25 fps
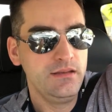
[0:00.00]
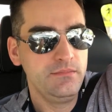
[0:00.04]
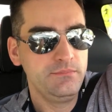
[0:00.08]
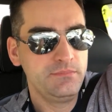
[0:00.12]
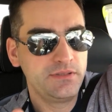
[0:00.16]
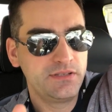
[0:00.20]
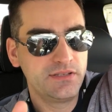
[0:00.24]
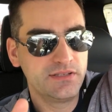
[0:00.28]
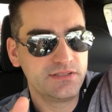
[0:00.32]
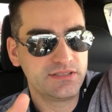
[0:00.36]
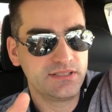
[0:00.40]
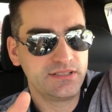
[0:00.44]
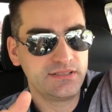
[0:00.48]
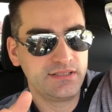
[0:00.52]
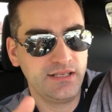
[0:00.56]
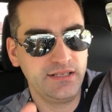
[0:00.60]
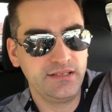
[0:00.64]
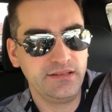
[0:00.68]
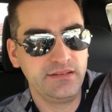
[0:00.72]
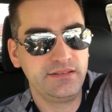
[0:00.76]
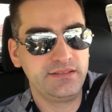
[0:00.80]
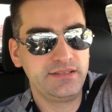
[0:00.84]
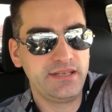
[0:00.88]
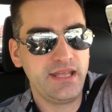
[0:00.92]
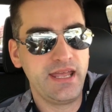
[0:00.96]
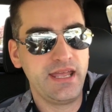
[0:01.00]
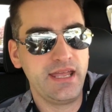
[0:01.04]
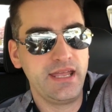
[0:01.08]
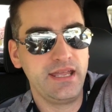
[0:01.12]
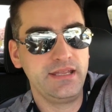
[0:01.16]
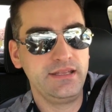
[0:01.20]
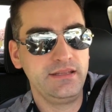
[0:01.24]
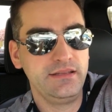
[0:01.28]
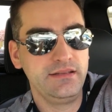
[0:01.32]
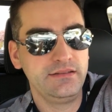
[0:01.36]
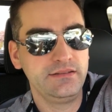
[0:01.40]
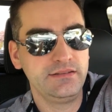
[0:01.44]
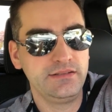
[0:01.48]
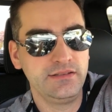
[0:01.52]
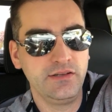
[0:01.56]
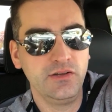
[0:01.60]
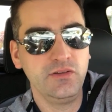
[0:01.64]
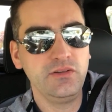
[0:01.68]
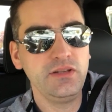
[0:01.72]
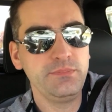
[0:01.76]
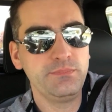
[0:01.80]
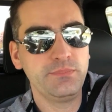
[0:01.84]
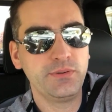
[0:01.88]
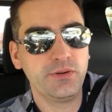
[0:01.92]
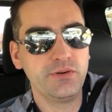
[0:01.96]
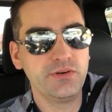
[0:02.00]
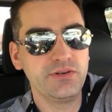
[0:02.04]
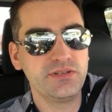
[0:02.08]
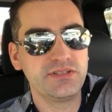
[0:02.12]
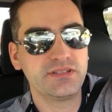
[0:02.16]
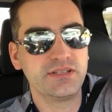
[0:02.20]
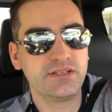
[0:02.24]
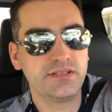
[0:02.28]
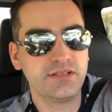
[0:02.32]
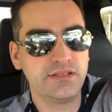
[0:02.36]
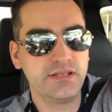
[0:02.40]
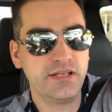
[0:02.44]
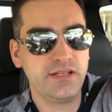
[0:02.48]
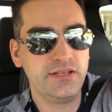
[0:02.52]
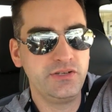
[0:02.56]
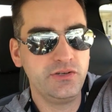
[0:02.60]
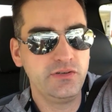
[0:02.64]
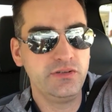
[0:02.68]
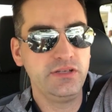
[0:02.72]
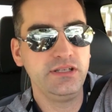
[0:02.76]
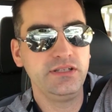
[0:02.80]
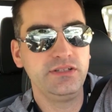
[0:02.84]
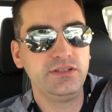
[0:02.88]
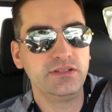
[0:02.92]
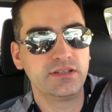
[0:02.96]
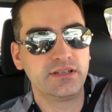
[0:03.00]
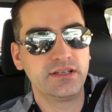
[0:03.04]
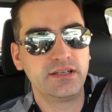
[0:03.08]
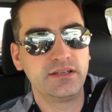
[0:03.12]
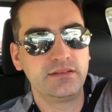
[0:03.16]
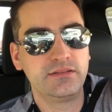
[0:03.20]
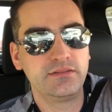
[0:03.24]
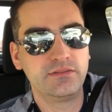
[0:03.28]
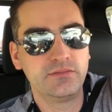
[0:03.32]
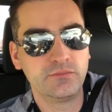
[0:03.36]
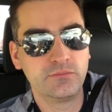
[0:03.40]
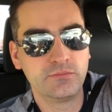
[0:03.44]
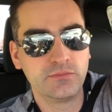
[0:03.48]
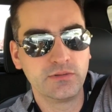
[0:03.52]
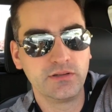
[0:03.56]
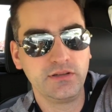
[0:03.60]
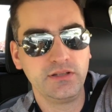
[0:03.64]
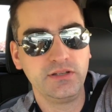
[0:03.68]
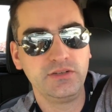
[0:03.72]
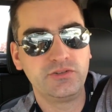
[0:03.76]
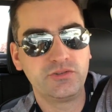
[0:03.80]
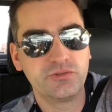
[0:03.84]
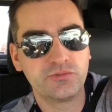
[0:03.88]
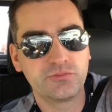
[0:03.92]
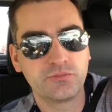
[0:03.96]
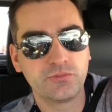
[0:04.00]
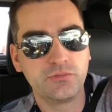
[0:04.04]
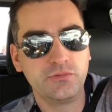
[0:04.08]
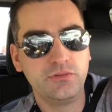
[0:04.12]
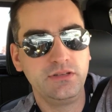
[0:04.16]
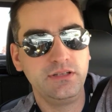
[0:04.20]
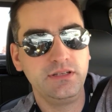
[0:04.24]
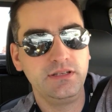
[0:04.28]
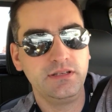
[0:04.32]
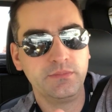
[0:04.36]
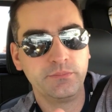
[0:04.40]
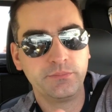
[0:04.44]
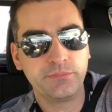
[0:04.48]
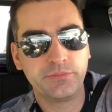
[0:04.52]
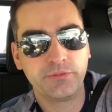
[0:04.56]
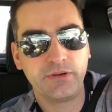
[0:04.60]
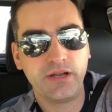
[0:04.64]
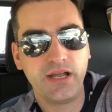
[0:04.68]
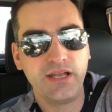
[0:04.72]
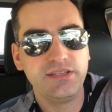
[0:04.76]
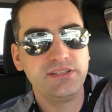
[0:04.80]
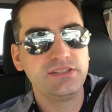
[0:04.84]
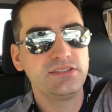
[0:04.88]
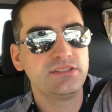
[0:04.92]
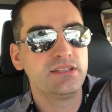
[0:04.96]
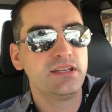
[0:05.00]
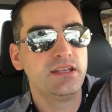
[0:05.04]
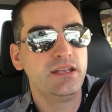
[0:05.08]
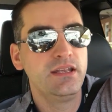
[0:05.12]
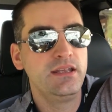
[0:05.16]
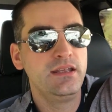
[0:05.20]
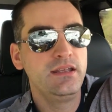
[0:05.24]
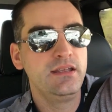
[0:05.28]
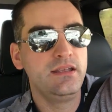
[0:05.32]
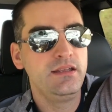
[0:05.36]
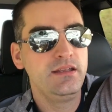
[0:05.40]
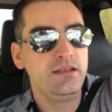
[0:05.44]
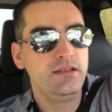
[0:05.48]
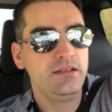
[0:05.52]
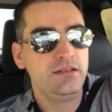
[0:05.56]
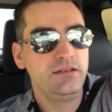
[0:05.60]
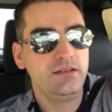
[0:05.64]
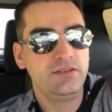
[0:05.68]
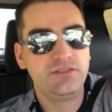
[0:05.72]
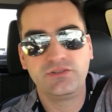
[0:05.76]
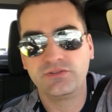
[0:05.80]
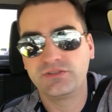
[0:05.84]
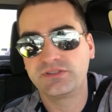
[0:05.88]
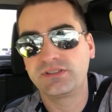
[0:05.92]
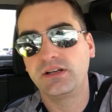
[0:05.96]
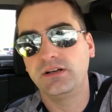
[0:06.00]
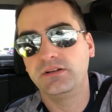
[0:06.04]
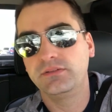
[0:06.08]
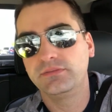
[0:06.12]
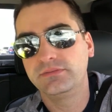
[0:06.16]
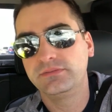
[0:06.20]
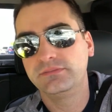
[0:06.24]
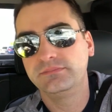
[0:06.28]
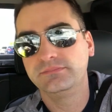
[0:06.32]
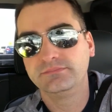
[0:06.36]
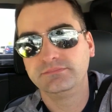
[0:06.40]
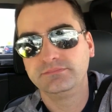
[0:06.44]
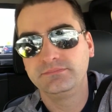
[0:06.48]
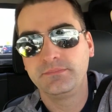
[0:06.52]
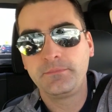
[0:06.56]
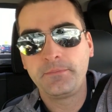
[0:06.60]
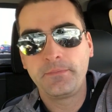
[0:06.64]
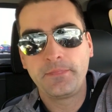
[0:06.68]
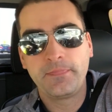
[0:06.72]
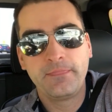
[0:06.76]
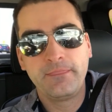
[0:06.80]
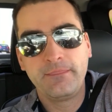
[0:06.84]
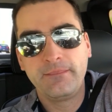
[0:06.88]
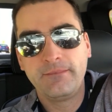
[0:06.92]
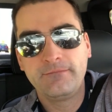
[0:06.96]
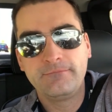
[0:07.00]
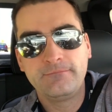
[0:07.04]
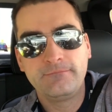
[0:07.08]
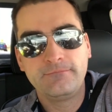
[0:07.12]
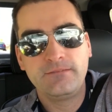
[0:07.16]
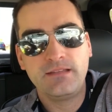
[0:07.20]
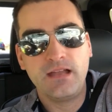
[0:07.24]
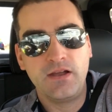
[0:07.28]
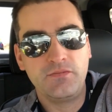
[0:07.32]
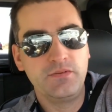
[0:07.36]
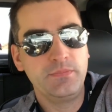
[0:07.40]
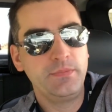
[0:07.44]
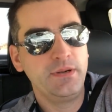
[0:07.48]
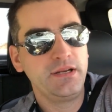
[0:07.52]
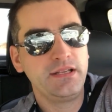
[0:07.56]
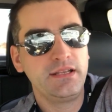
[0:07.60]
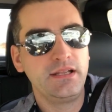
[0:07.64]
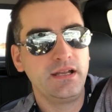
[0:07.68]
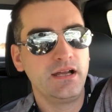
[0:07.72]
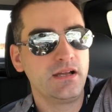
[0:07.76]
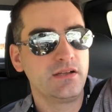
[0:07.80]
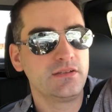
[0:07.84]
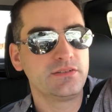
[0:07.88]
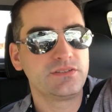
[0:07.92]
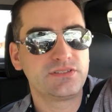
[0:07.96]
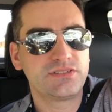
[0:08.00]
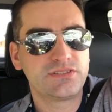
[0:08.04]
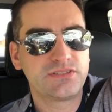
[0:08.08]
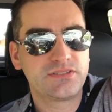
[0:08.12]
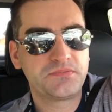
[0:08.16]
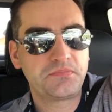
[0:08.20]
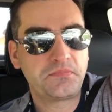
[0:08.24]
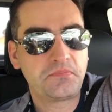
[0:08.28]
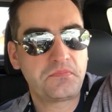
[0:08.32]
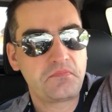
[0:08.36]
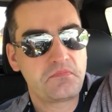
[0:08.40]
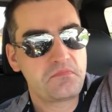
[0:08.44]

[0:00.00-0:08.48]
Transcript: because at the end of the day the only person that you need to really truly impress is yourself. Everybody else,